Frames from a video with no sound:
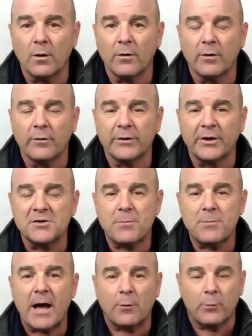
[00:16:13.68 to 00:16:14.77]
years back,
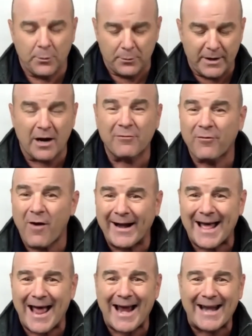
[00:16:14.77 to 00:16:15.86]
we would meet on Friday
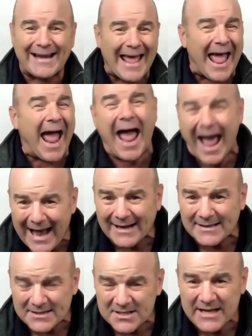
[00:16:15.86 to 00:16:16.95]
night and
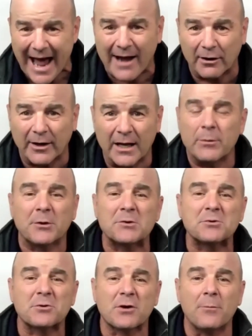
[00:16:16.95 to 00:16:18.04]
Saturday because we're
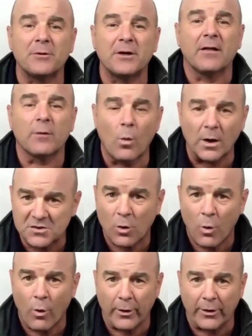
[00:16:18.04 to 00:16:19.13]
coming together once a
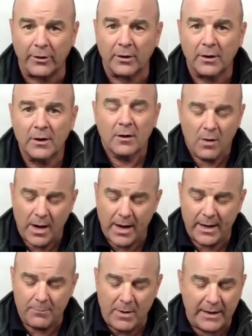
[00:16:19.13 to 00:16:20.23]
quarter, right? My
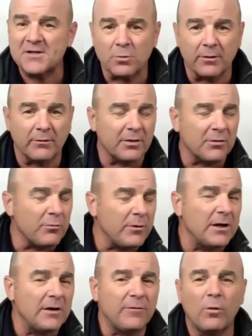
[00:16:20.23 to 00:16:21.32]
kids were 3,
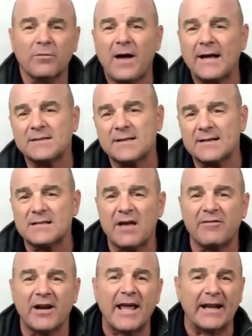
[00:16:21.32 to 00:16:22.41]
4, 5, 6, 7,
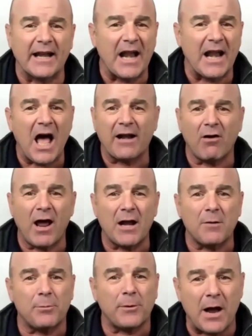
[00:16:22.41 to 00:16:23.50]
8, 9, right? But
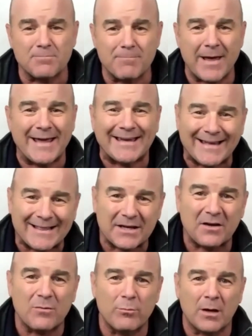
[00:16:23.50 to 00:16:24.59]
I was making the
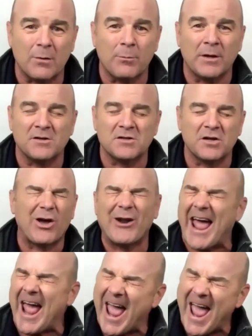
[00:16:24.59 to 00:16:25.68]
commitment to go to
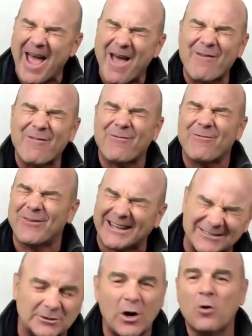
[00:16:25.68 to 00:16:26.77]
every
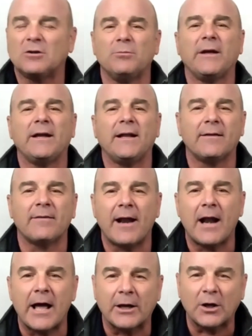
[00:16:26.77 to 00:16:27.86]
local meeting that I
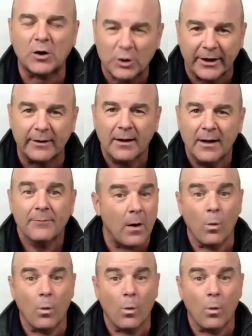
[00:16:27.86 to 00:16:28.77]
could. That